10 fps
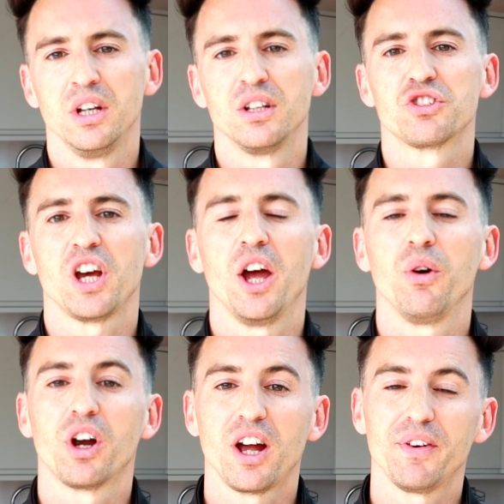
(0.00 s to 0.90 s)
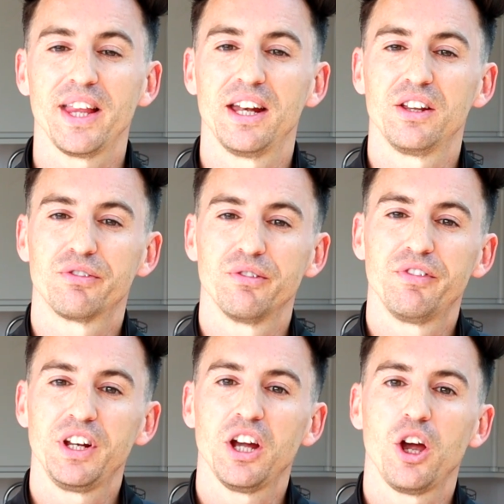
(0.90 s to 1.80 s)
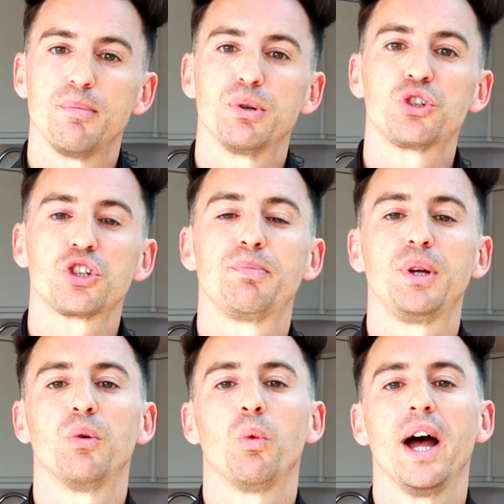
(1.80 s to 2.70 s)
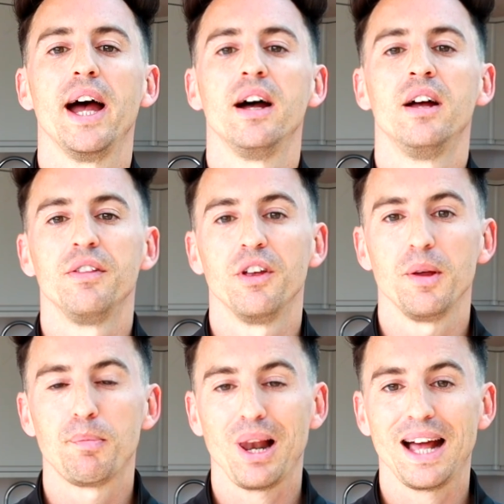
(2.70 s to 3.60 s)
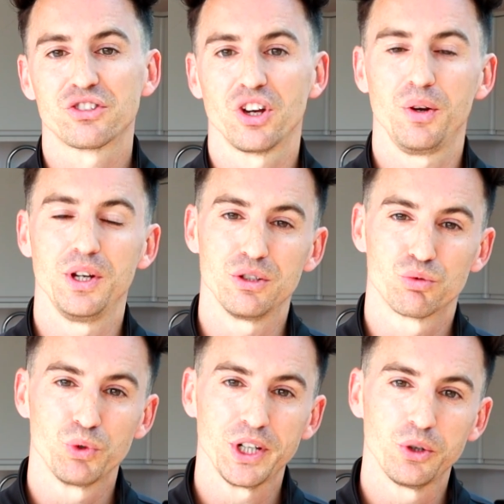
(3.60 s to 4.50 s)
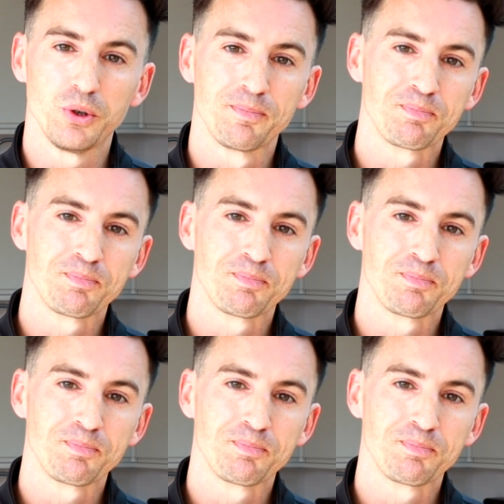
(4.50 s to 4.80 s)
So I covered that in a different video, but just be aware that the plateau is real.